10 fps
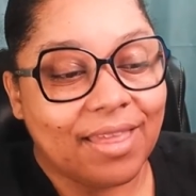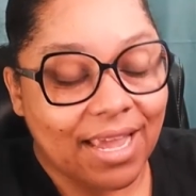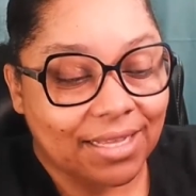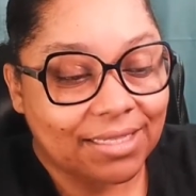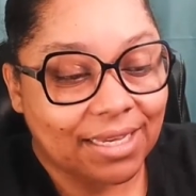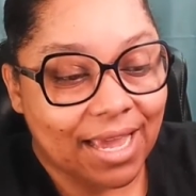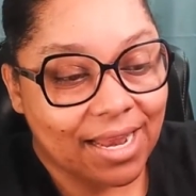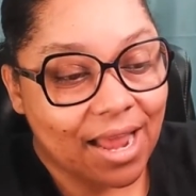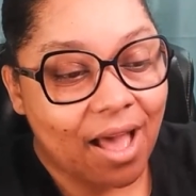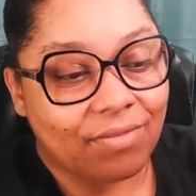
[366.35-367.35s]
think to get
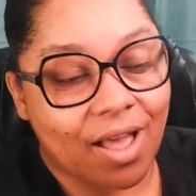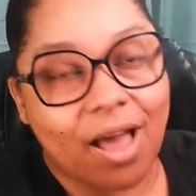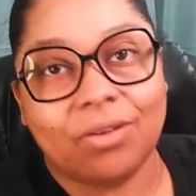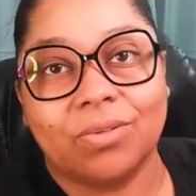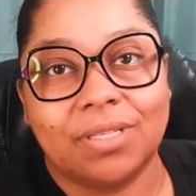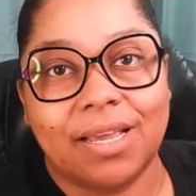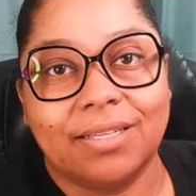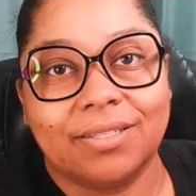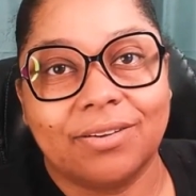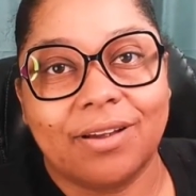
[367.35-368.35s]
an avocado
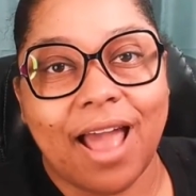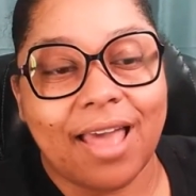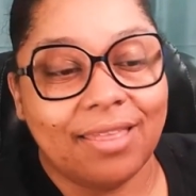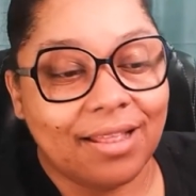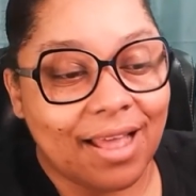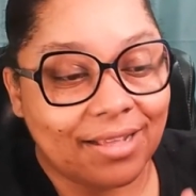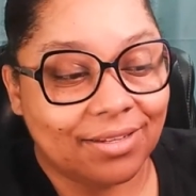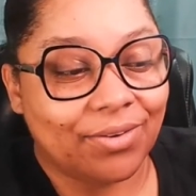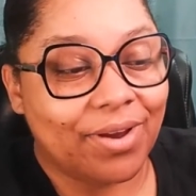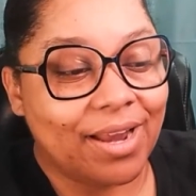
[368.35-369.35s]
slicer. I think that's
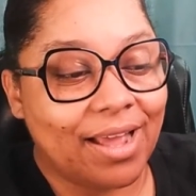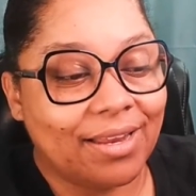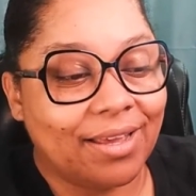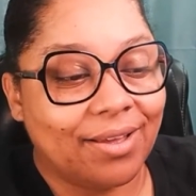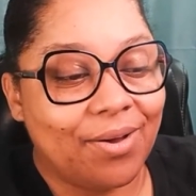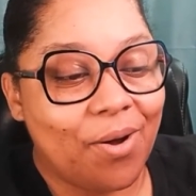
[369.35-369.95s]
a great idea.